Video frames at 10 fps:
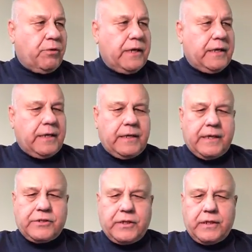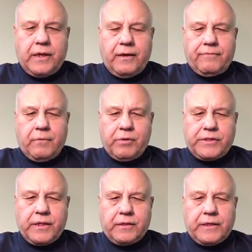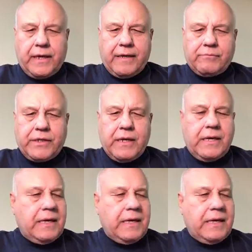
printed edition of the Brazil Times,